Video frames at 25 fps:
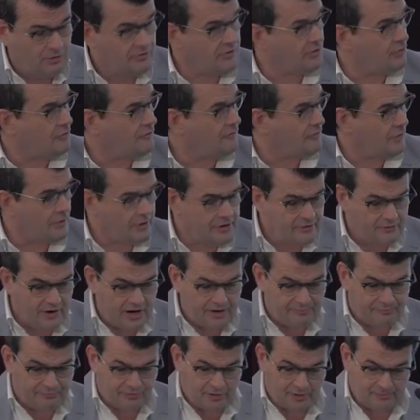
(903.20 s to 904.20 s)
There are very
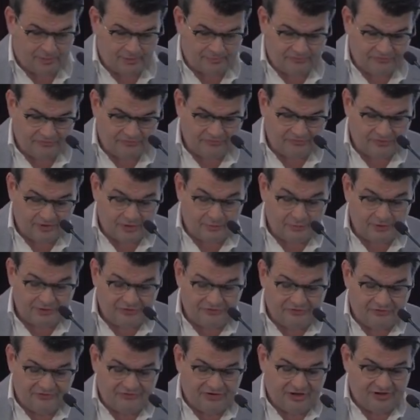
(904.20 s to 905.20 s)
great problems, I want
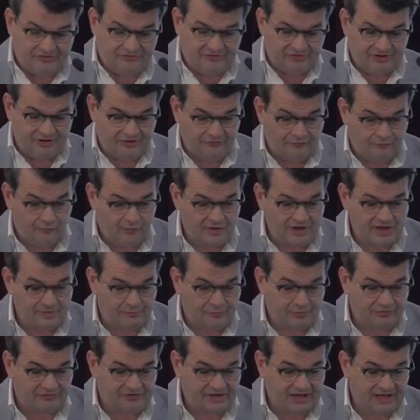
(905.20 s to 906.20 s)
to suggest, if we
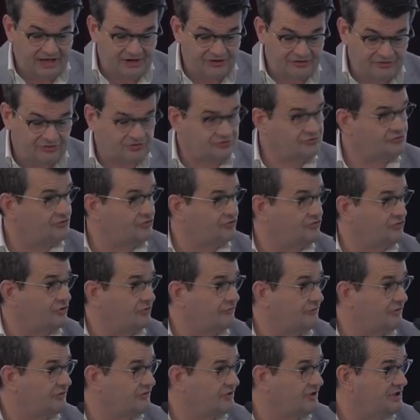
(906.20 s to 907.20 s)
pretend to
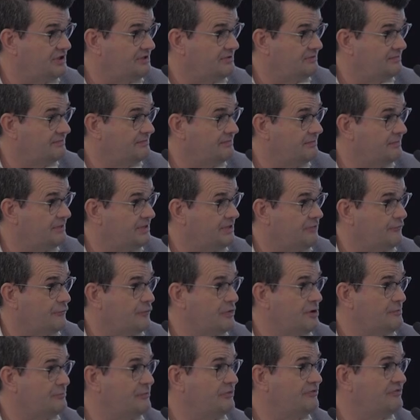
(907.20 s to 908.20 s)
sovereignty, if
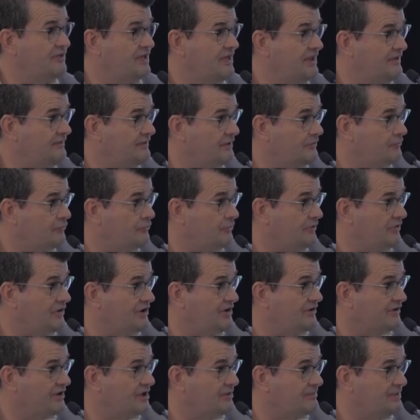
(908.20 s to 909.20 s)
we pretend that it's within
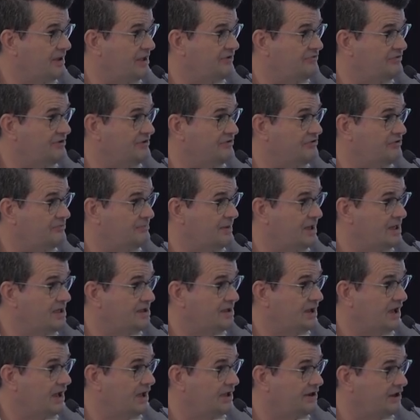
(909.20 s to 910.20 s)
our capacity to
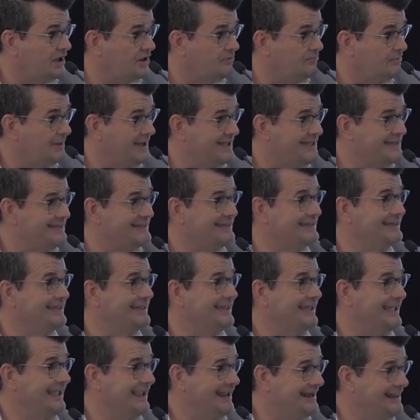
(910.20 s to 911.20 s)
make and unmake
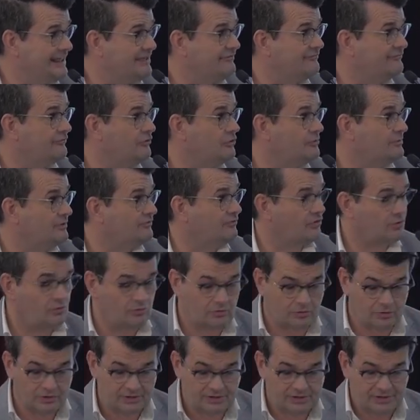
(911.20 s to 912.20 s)
any form of
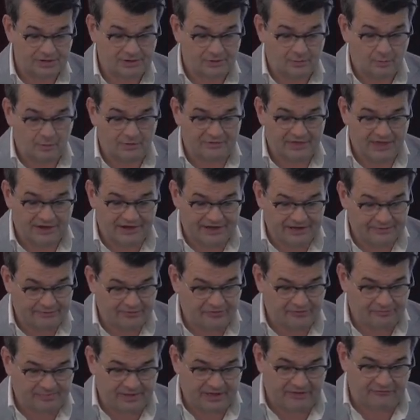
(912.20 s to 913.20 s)
law without any
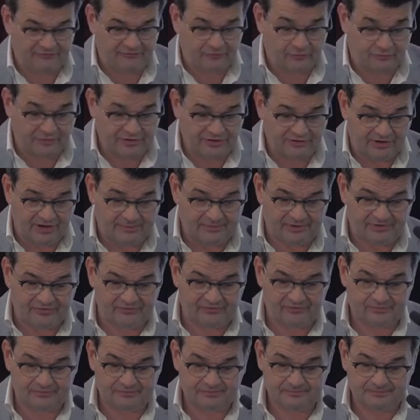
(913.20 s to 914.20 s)
respect for real
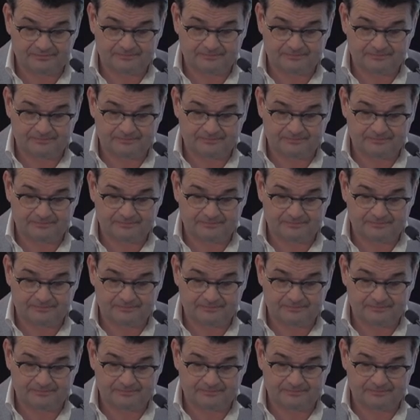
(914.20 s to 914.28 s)
limits.